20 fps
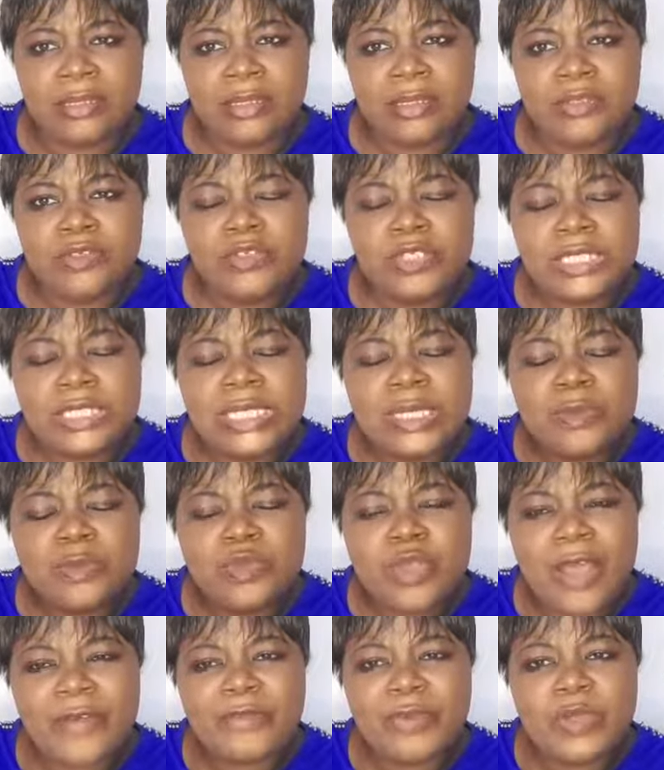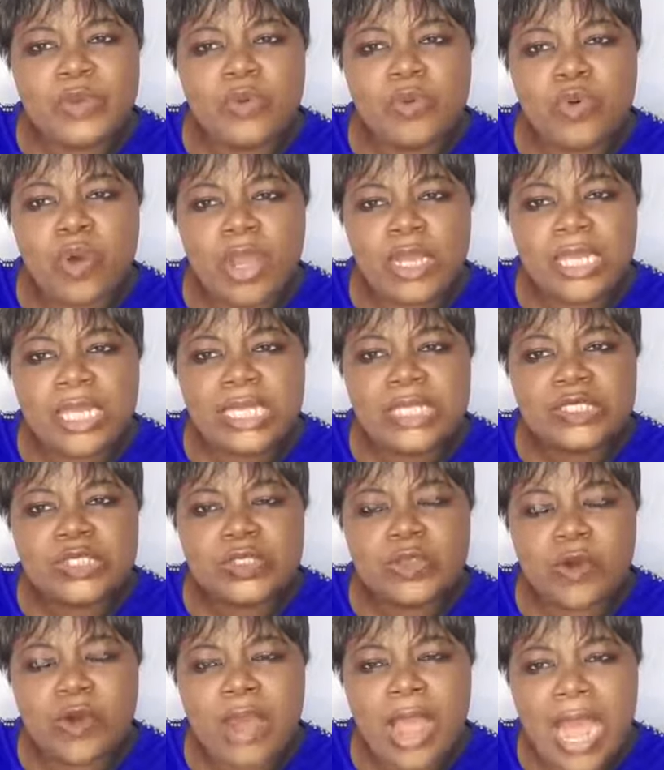You seem to have been working
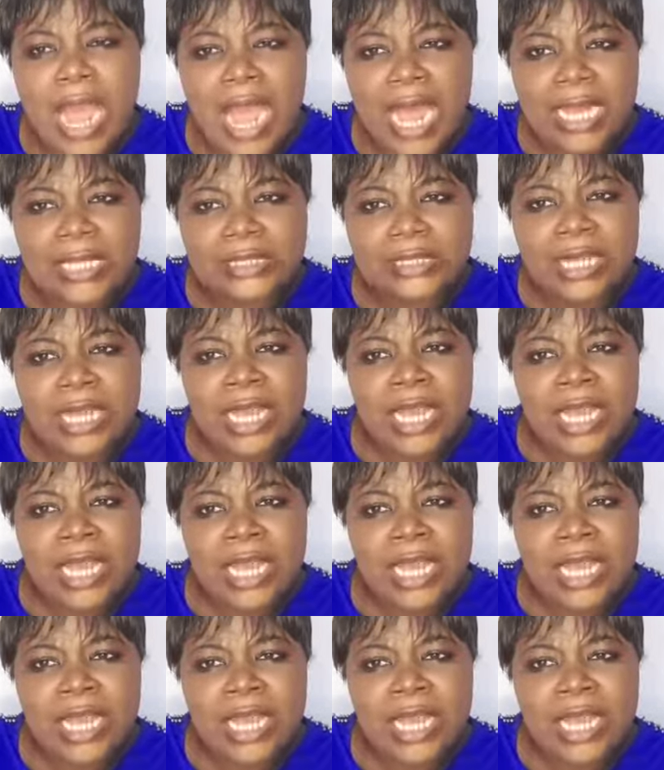so hard.